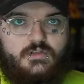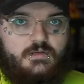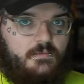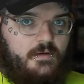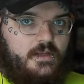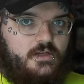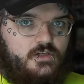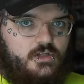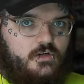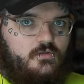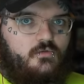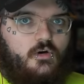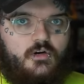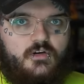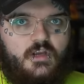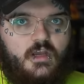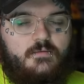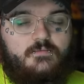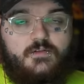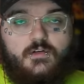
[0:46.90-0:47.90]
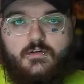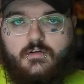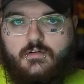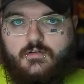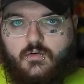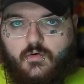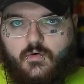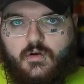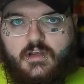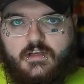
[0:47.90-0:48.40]
to mention, rock types are
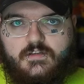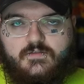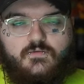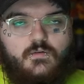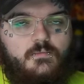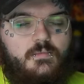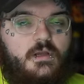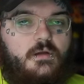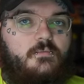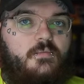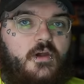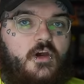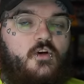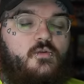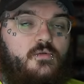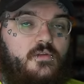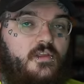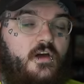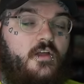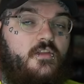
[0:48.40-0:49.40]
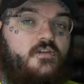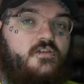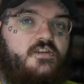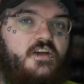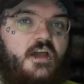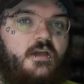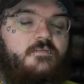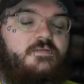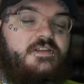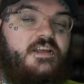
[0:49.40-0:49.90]
notorious for being paired with other
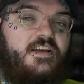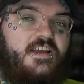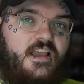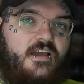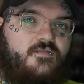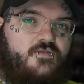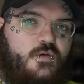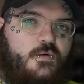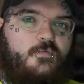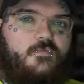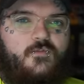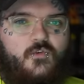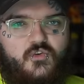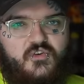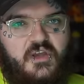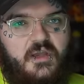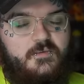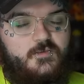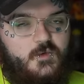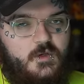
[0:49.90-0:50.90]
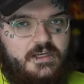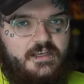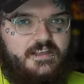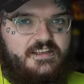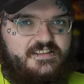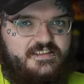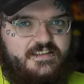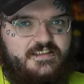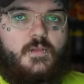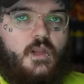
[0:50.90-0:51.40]
types that give them 4 times
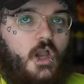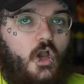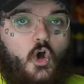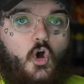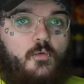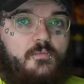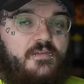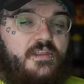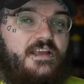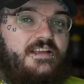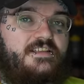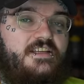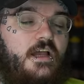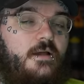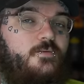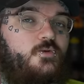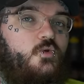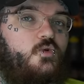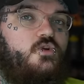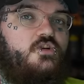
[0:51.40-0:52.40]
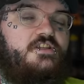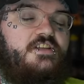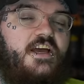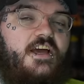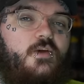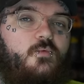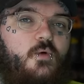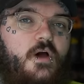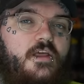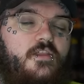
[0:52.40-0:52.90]
weaknesses. I hope this helps you
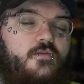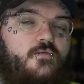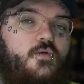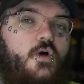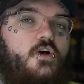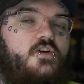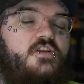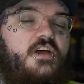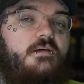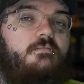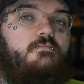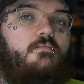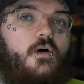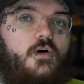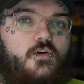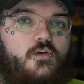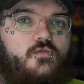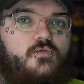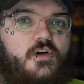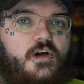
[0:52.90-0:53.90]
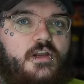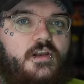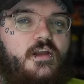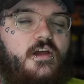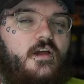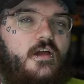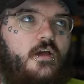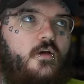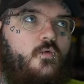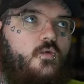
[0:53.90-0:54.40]
understand why the rock type mono run
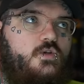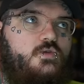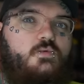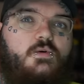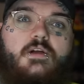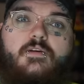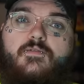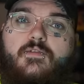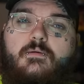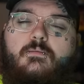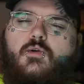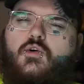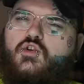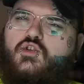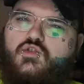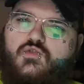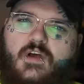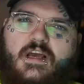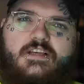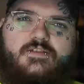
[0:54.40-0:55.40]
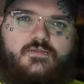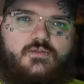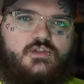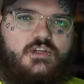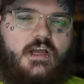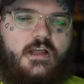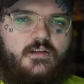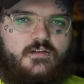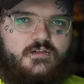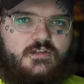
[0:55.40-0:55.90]
was one of the more stressful
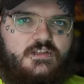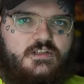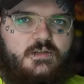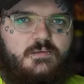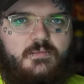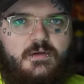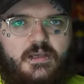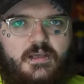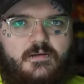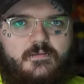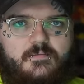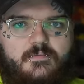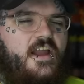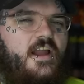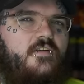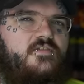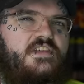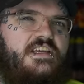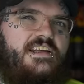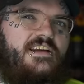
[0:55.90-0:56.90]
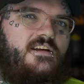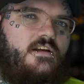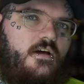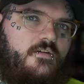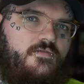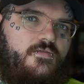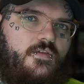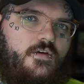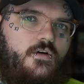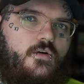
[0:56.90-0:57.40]
challenges to beat. I think I've said
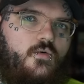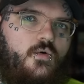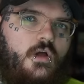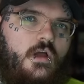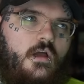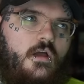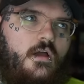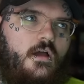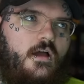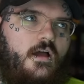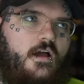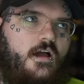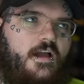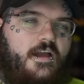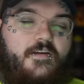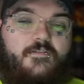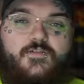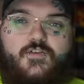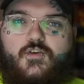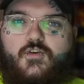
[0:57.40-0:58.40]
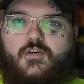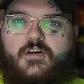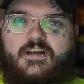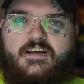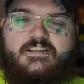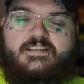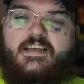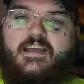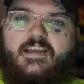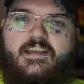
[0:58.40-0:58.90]
enough though, uh, if you're
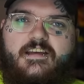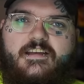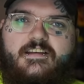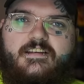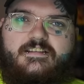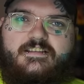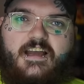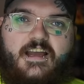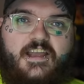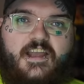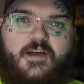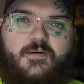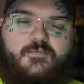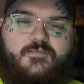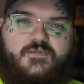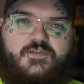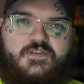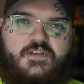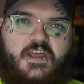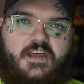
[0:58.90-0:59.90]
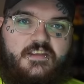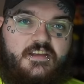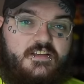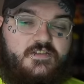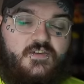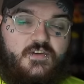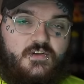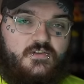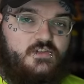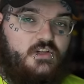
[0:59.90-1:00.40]
excited as I am that these
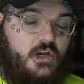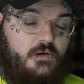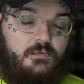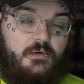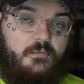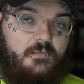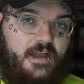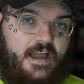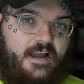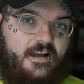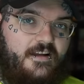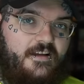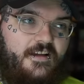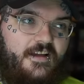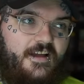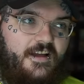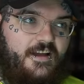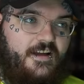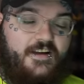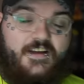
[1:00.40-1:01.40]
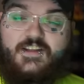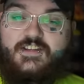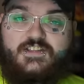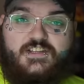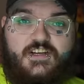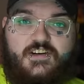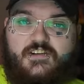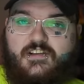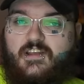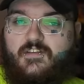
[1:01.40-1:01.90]
videos are coming back, uh,
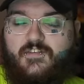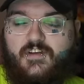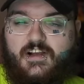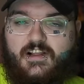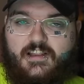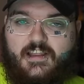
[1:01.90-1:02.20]
consider leaving a